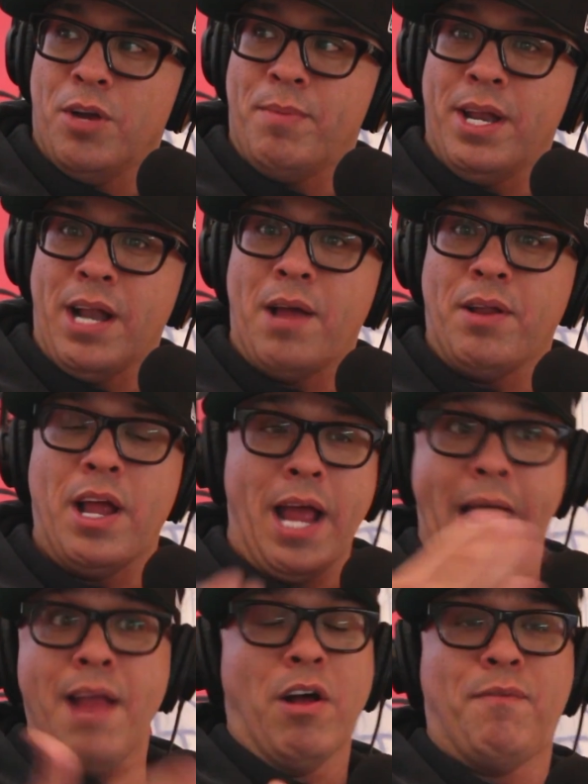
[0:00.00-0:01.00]
You know what I mean?
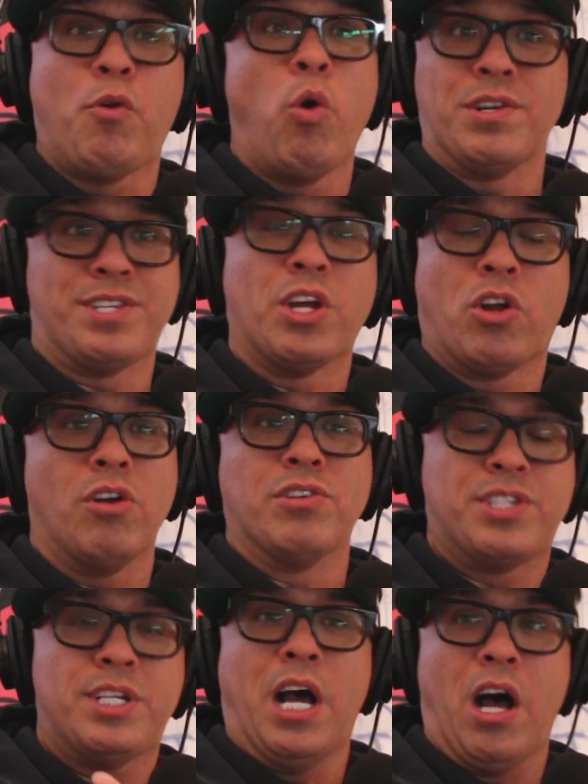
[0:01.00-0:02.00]
And of course the
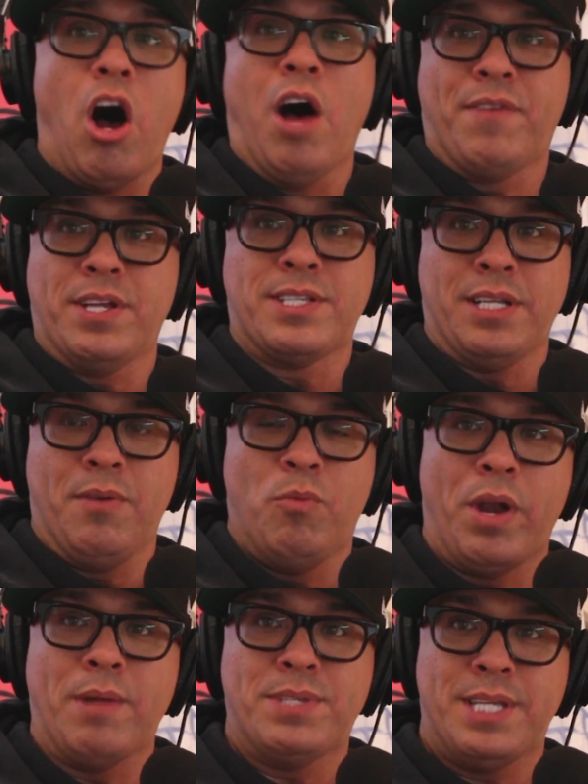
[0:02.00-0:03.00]
girls, obviously.
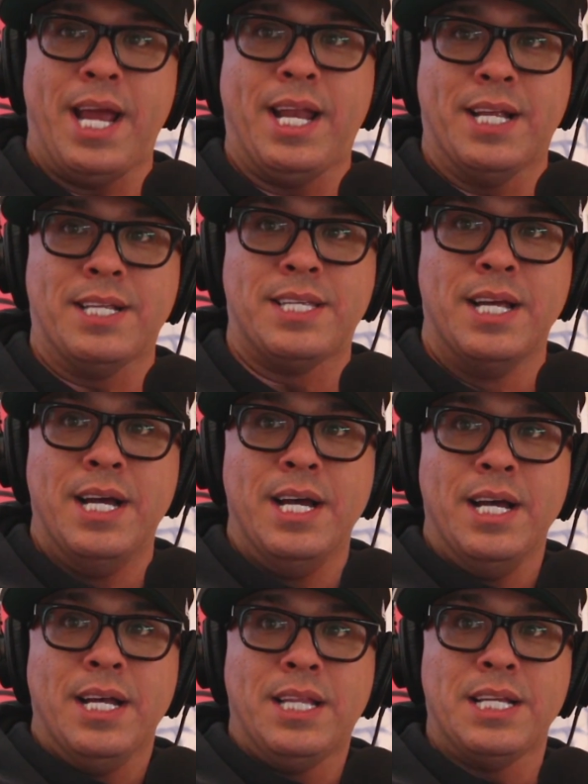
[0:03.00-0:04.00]
What I'm saying is,
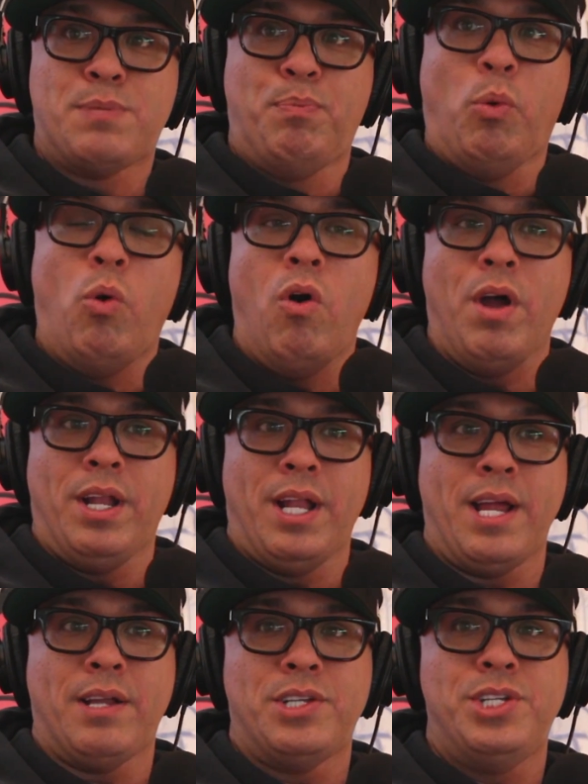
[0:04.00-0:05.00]
this boy,
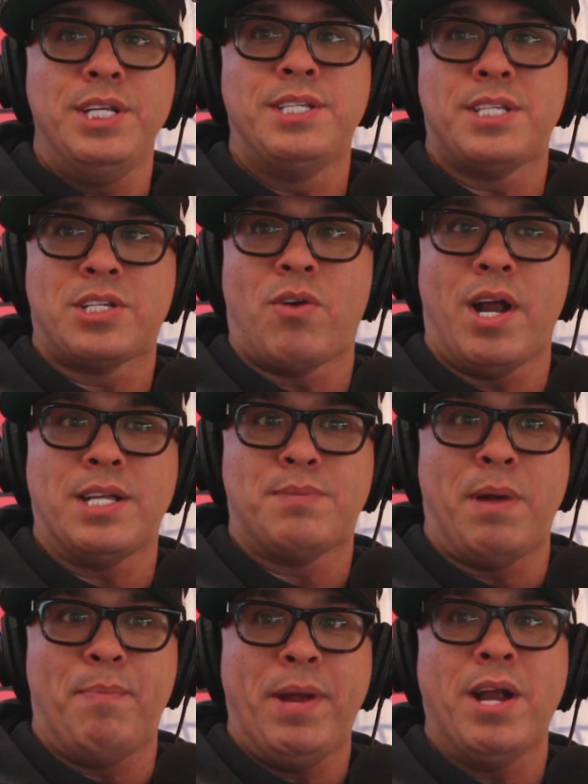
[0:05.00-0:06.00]
like, Jesus
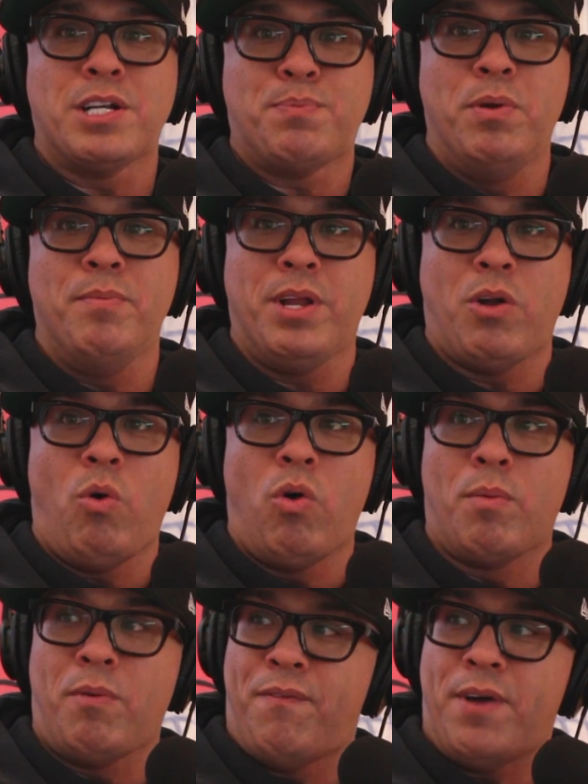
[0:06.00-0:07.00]
Christ, my parents put me in a
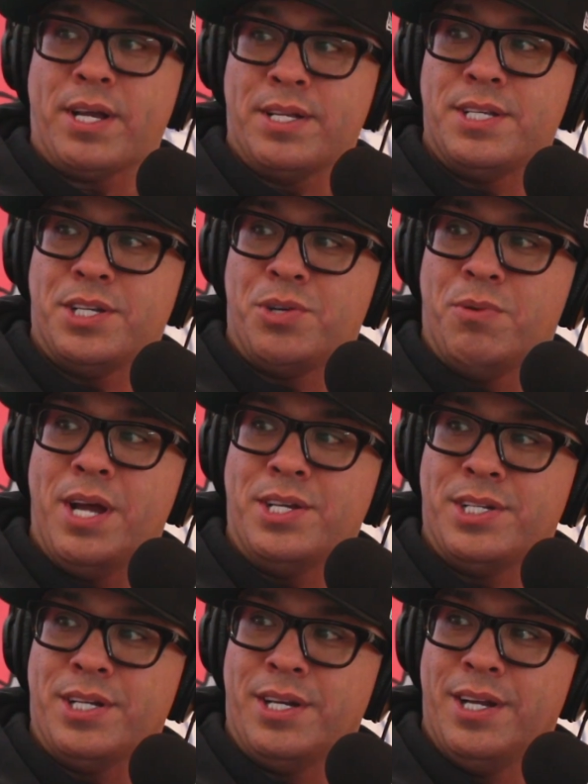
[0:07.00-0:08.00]
horrible fucking
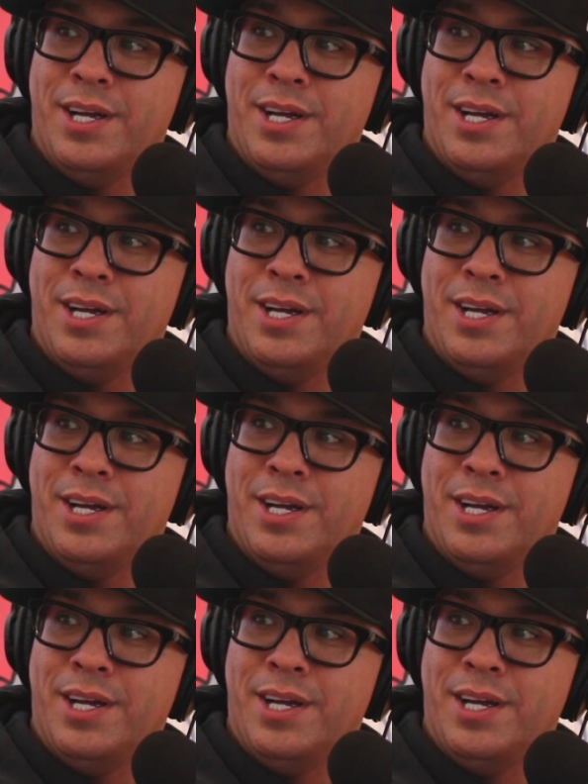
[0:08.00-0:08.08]
situation.